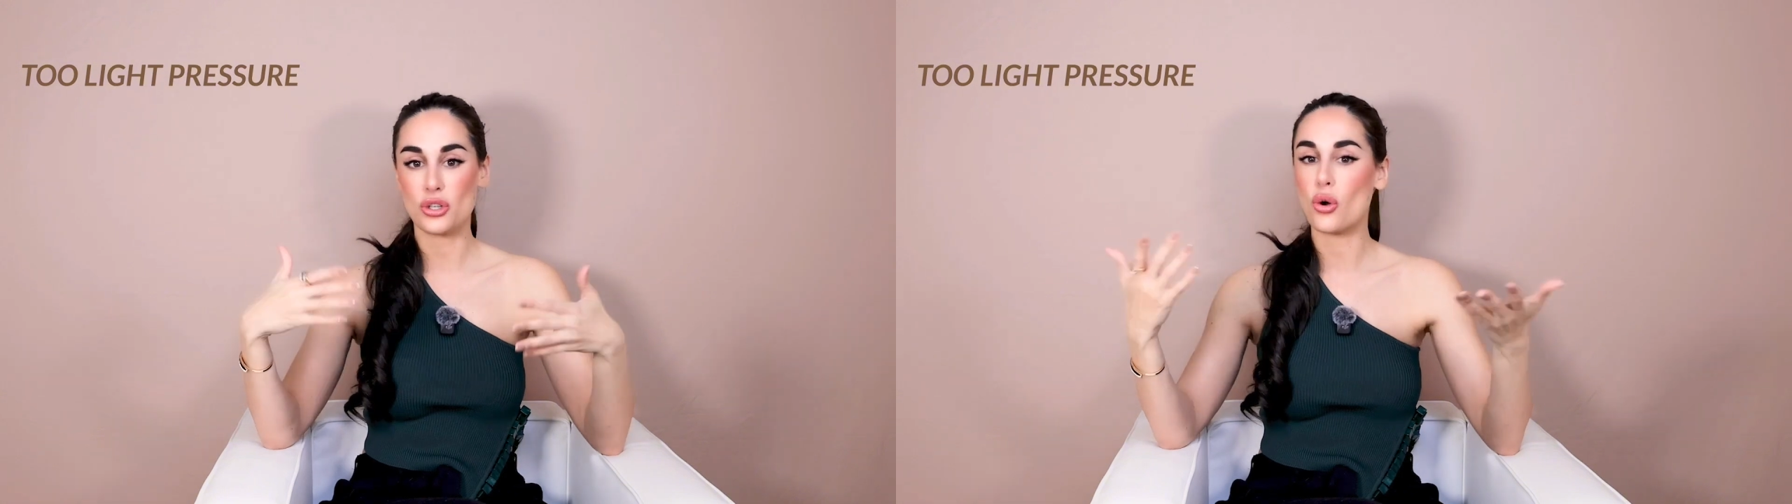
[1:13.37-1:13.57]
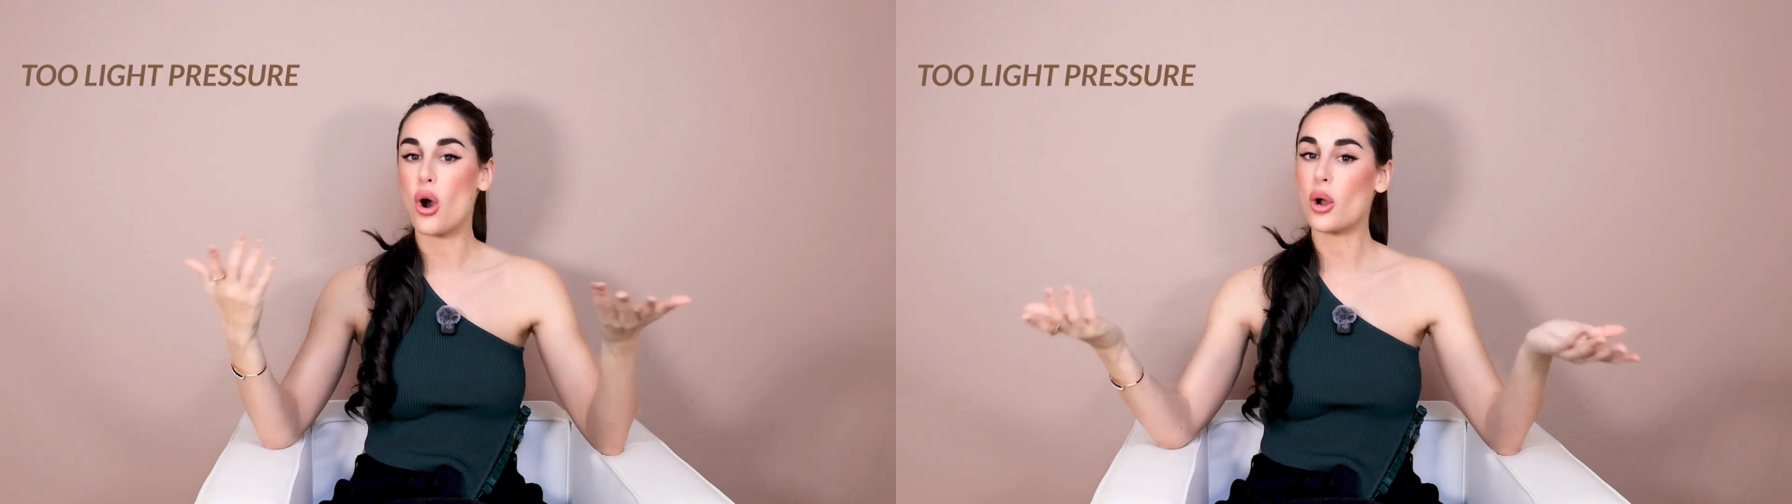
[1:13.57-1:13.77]

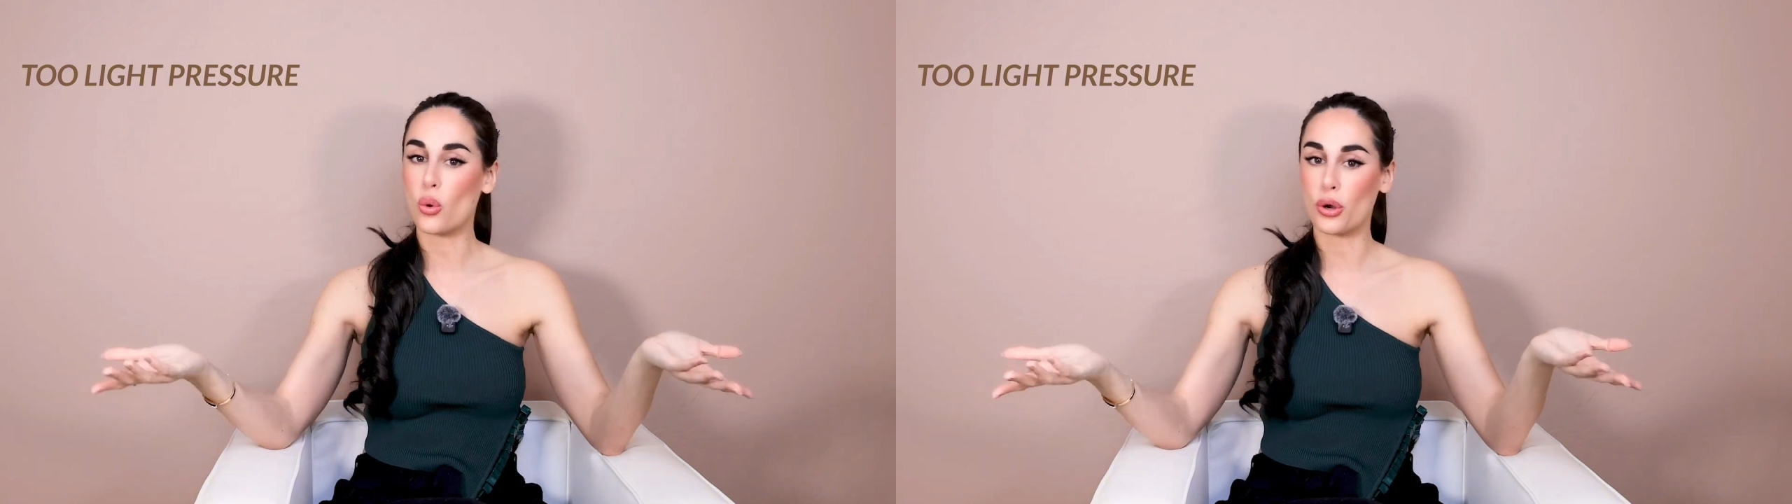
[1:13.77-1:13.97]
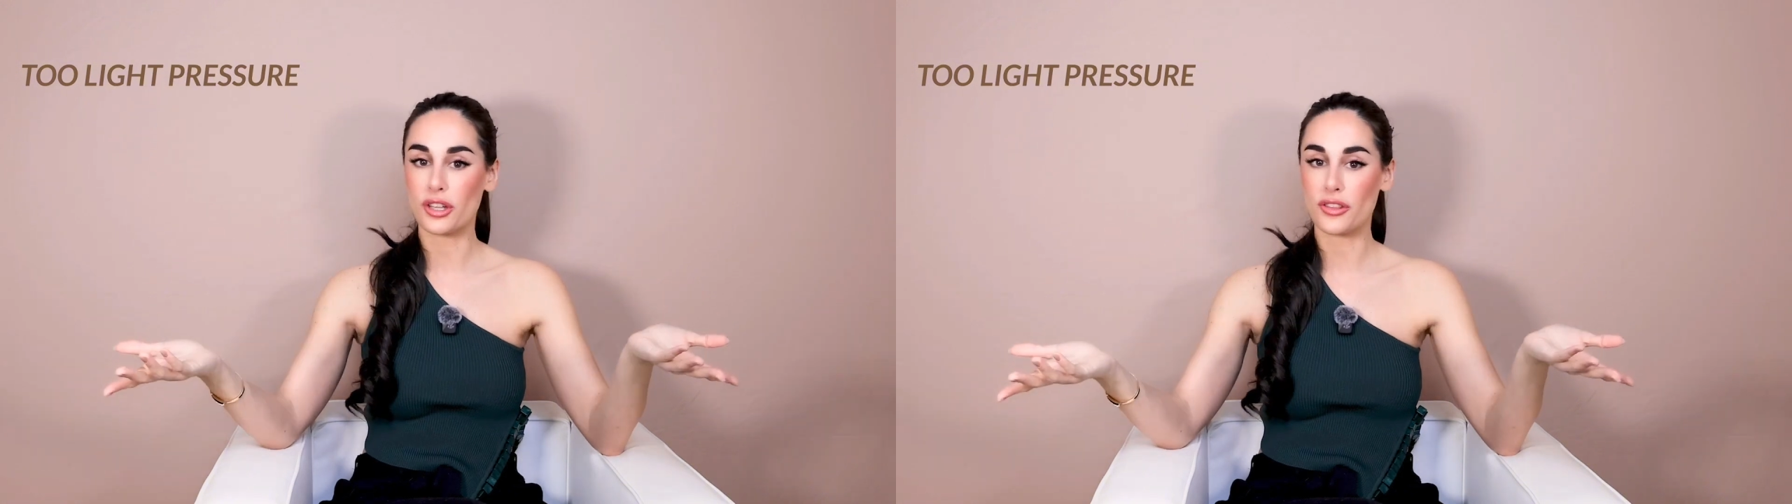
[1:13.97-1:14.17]
I
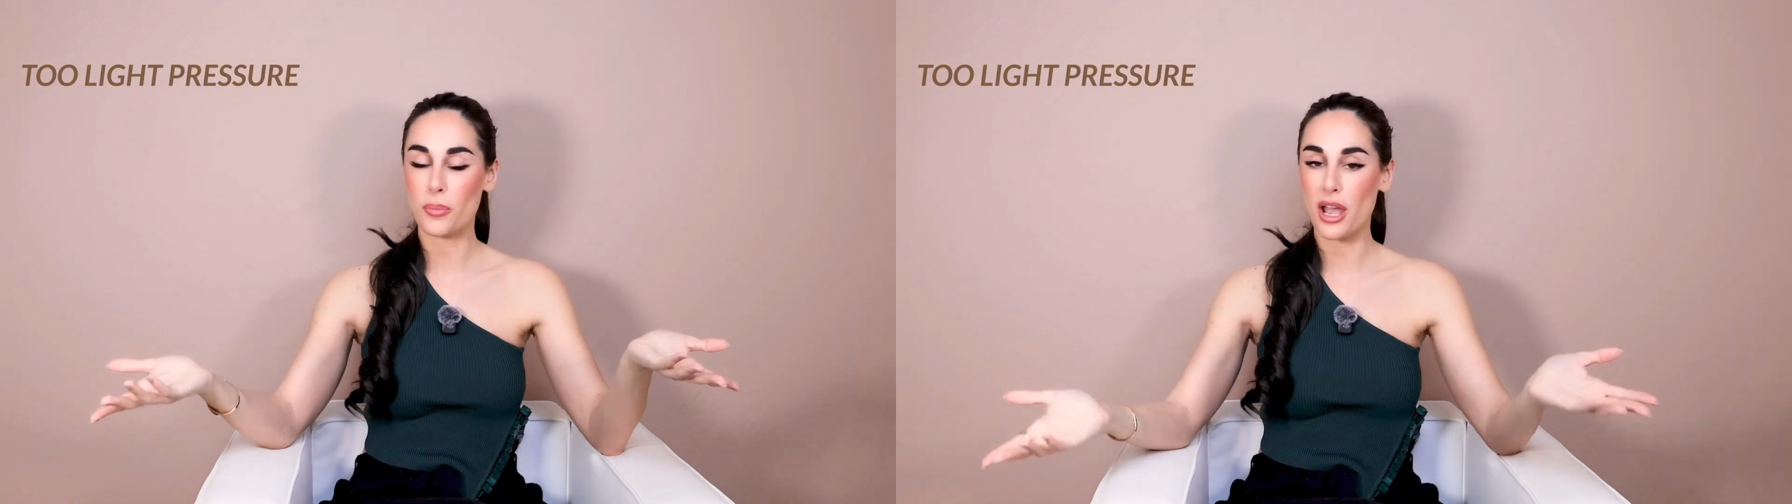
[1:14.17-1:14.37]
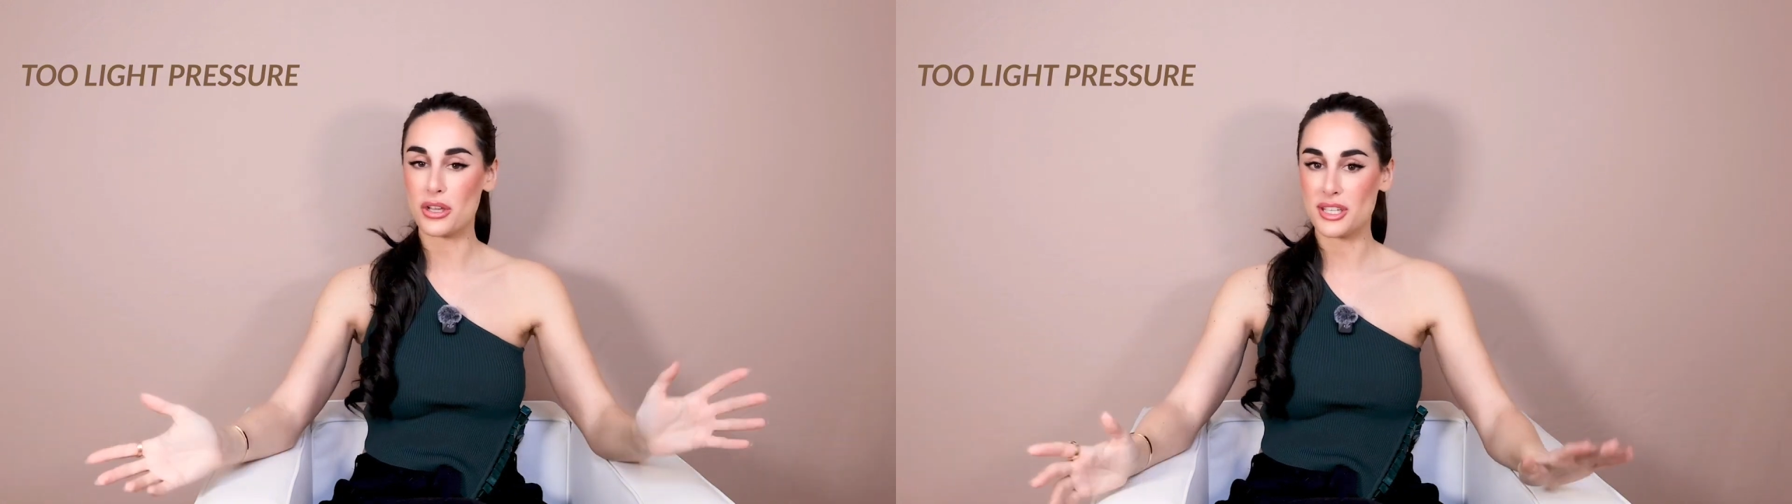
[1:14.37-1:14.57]
work in
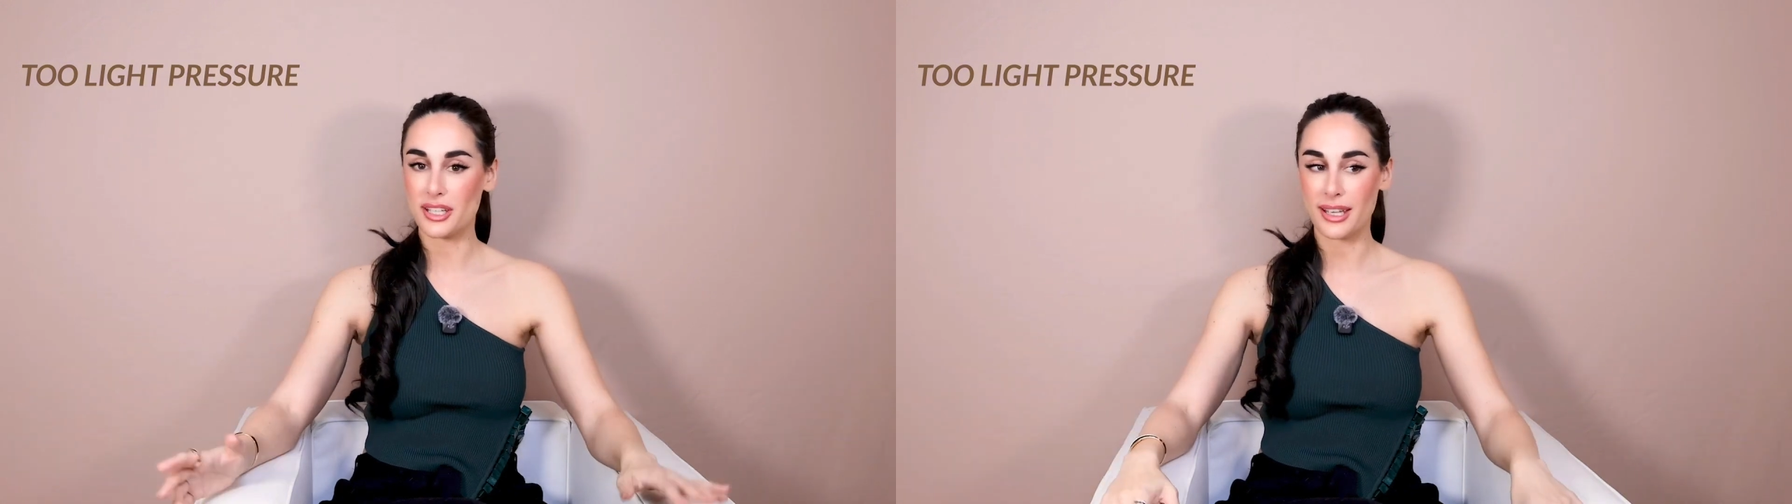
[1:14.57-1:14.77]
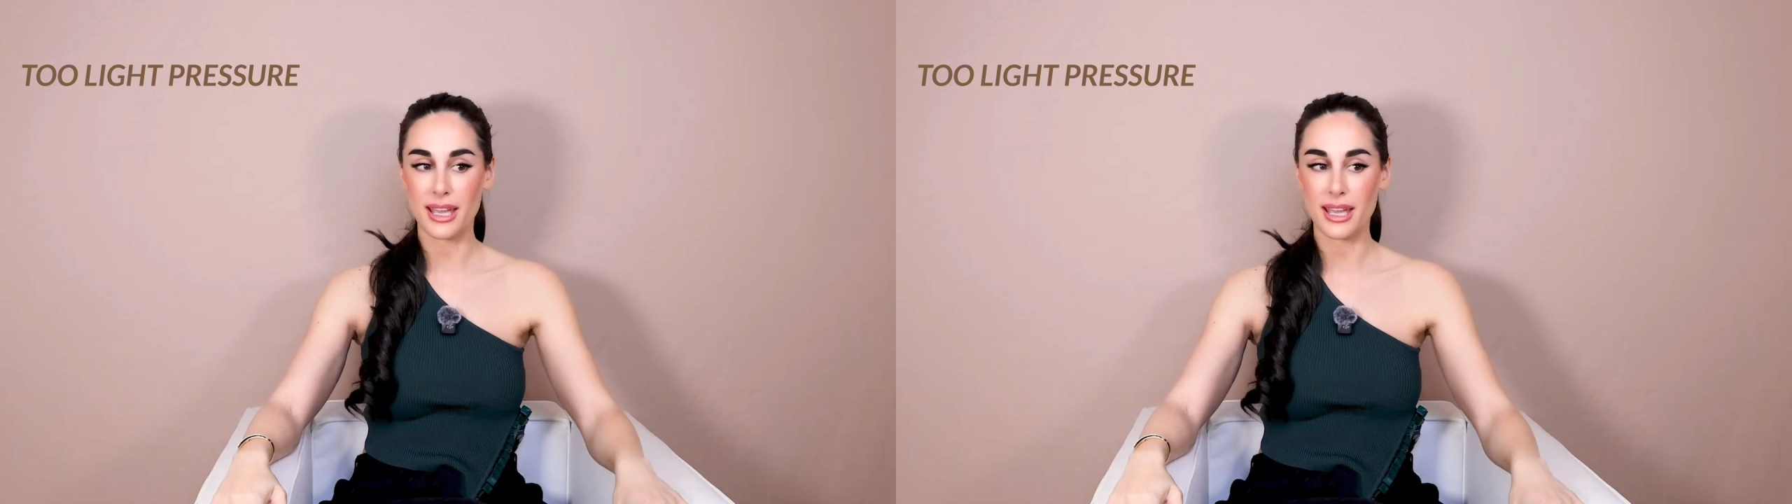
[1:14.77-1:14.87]
the Biotek